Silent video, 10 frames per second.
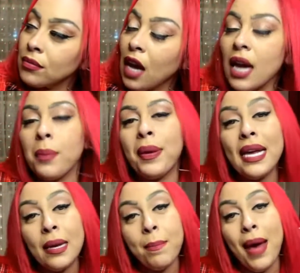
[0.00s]
kind of
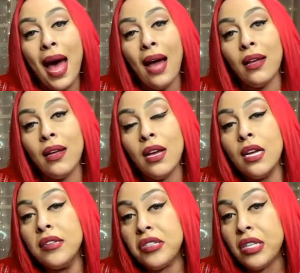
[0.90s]
peeking back,
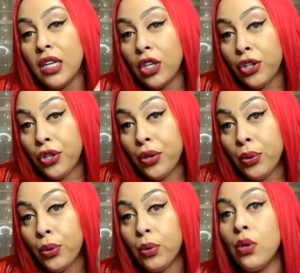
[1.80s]
seeing
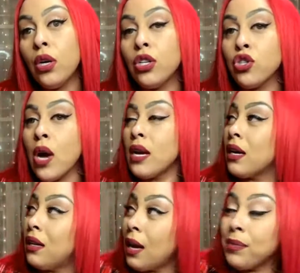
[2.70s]
you trying to
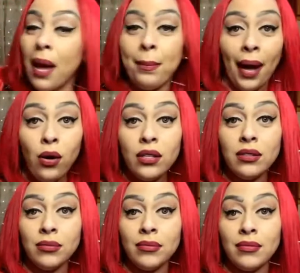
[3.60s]
climb that mountain
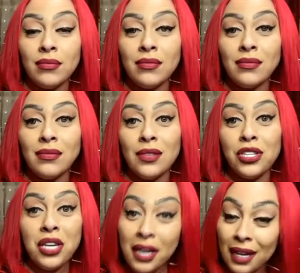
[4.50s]

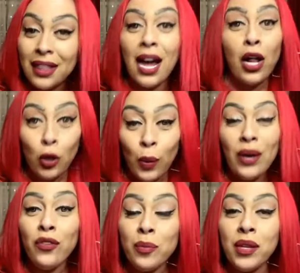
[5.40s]
to get the hell away
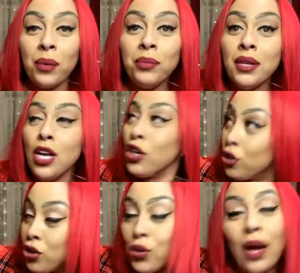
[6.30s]
from them.
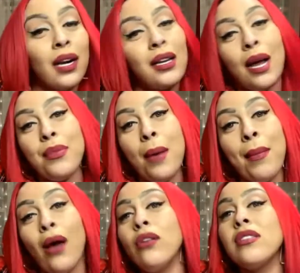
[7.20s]
You trying to climb that
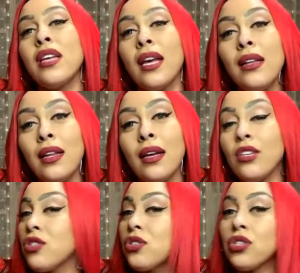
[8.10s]
mountain to healing and
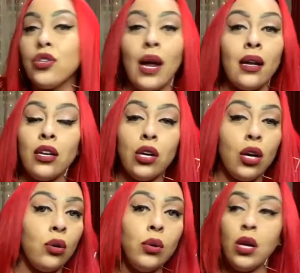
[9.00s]
just to try
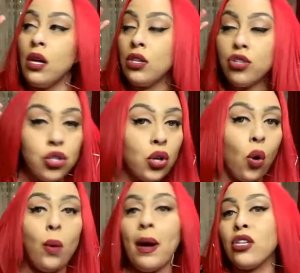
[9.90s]
to, just
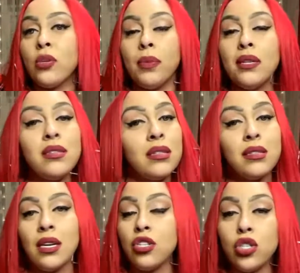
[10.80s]
go about your
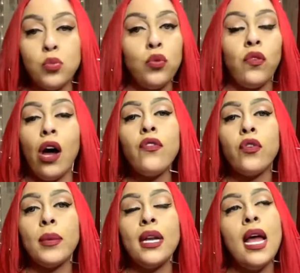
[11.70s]
business and just move on
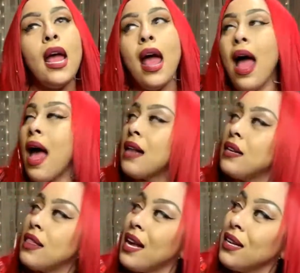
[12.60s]
from it. And
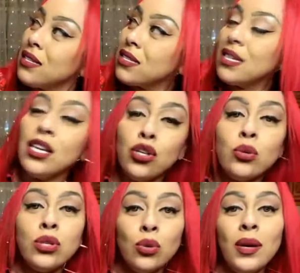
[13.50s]
they see
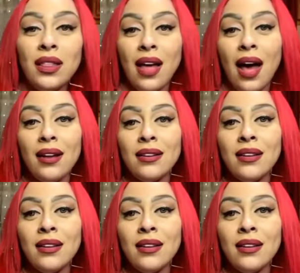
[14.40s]
you doing that.